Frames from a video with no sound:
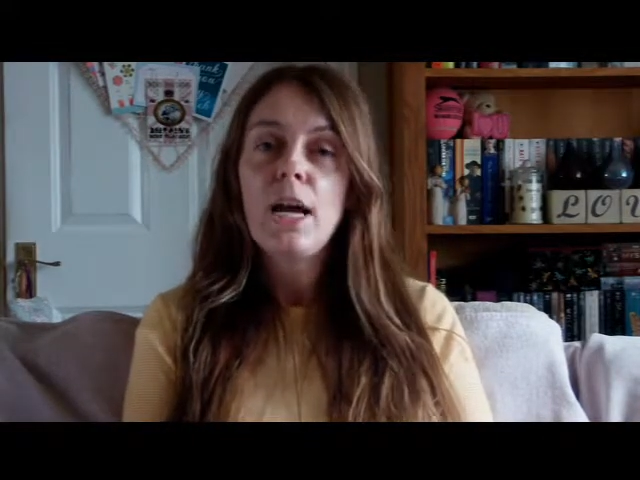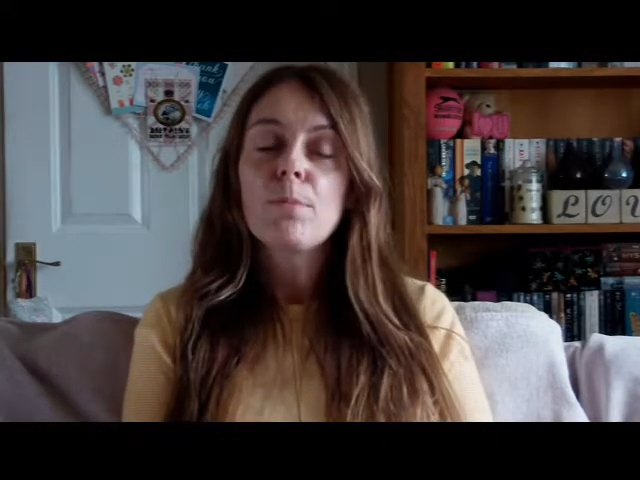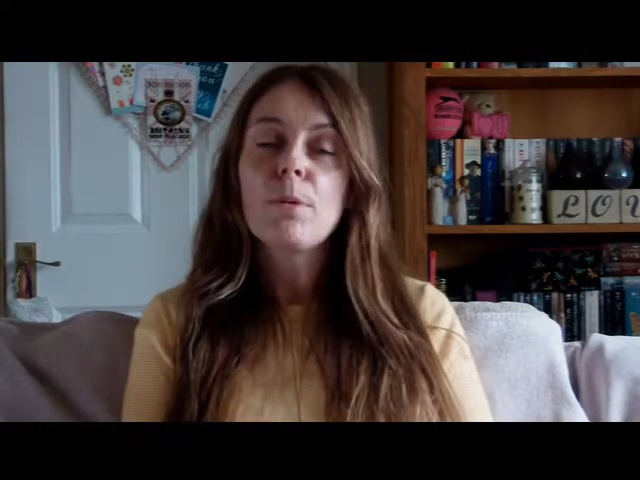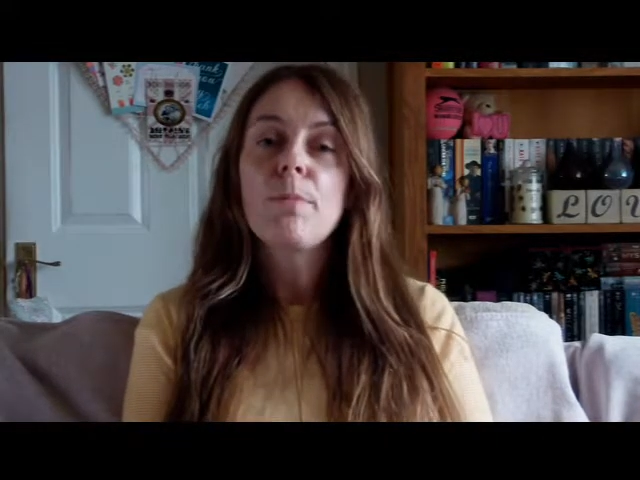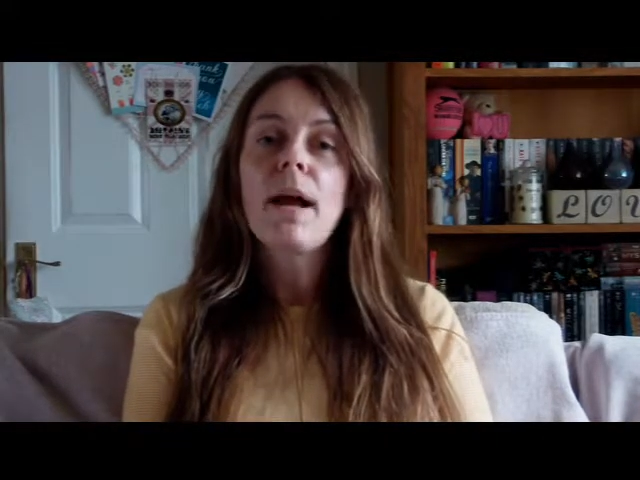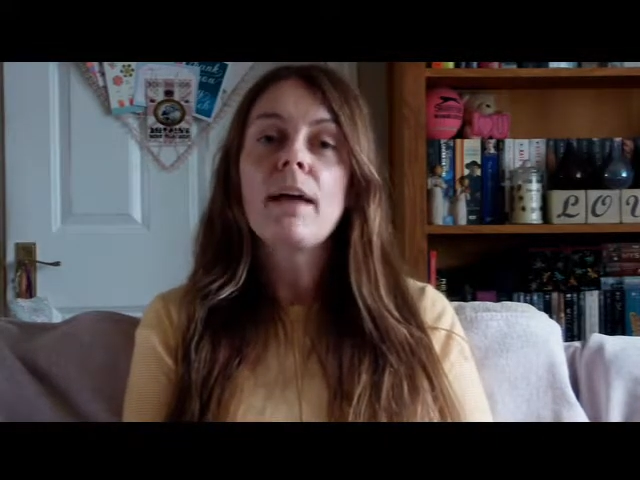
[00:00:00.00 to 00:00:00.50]

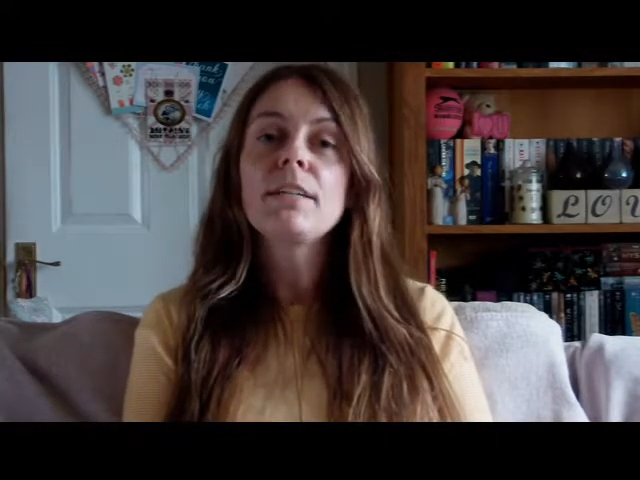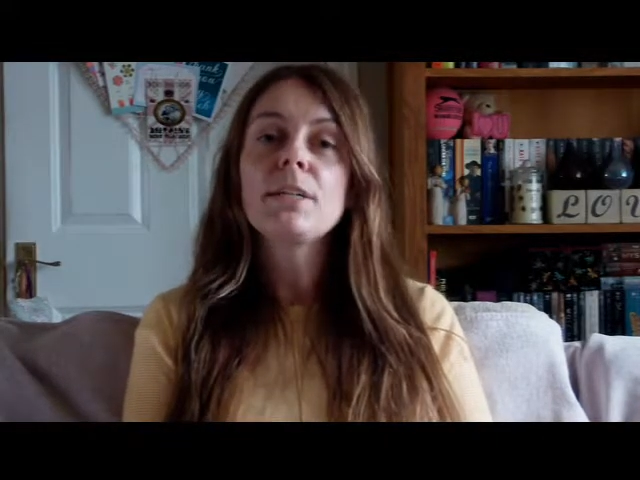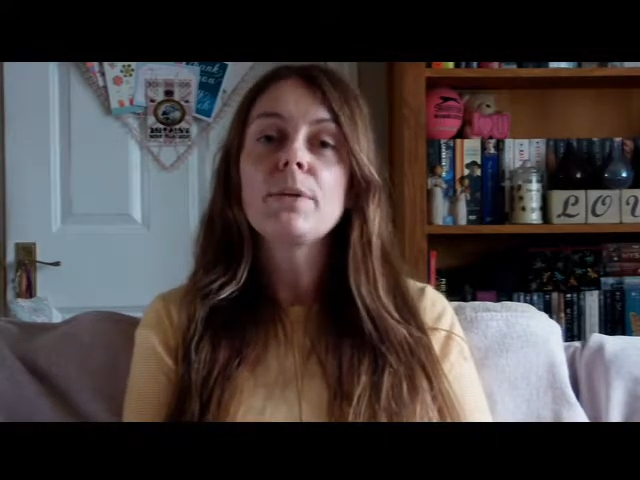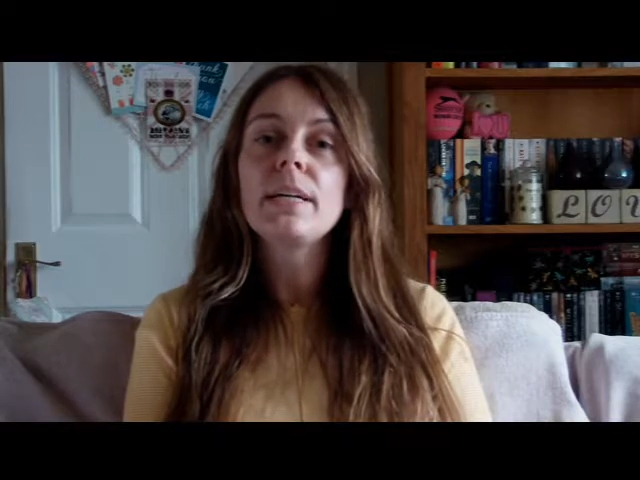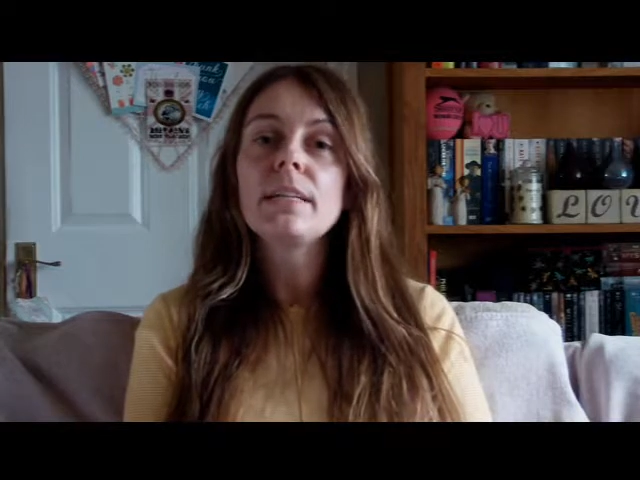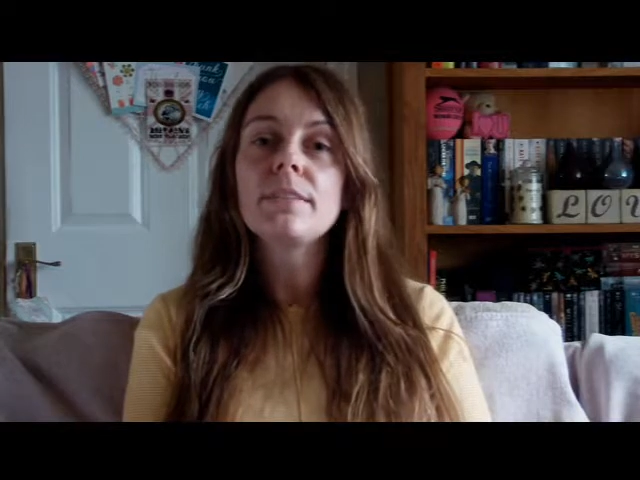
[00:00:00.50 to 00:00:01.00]
but Mary
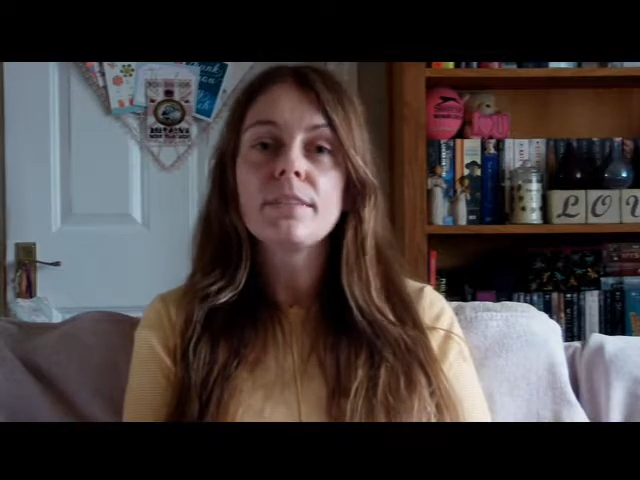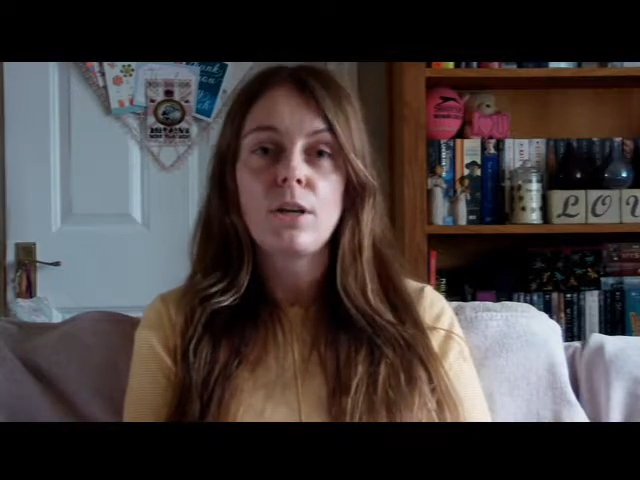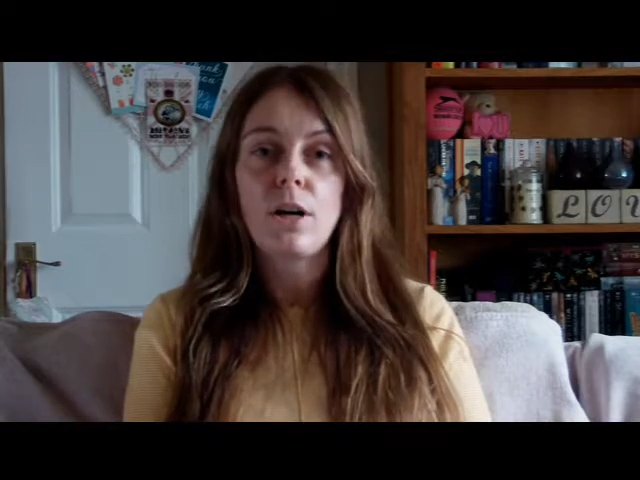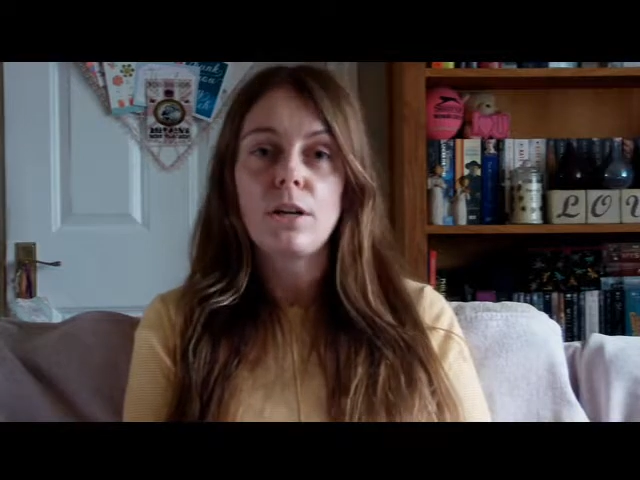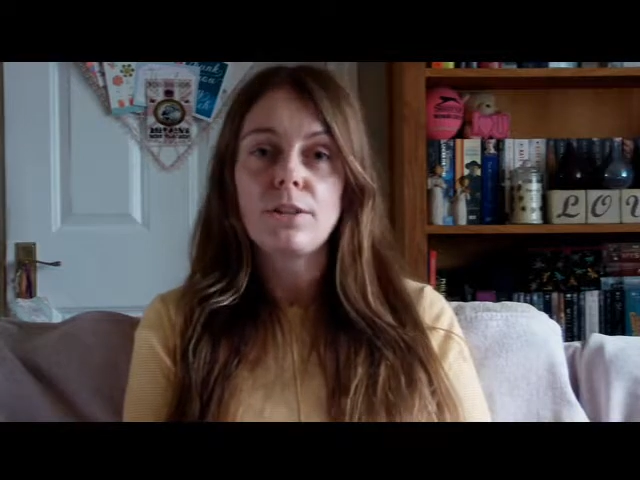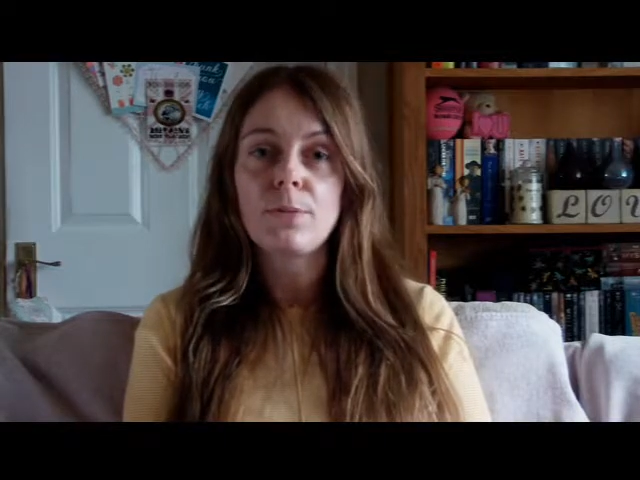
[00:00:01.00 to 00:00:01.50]
Queen of
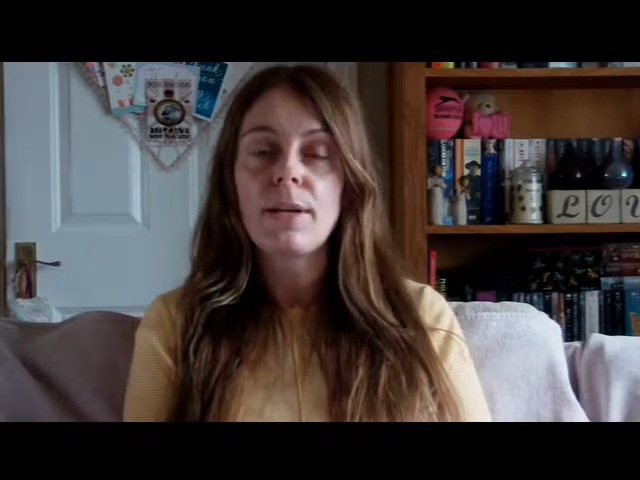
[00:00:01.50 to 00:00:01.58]
Scots,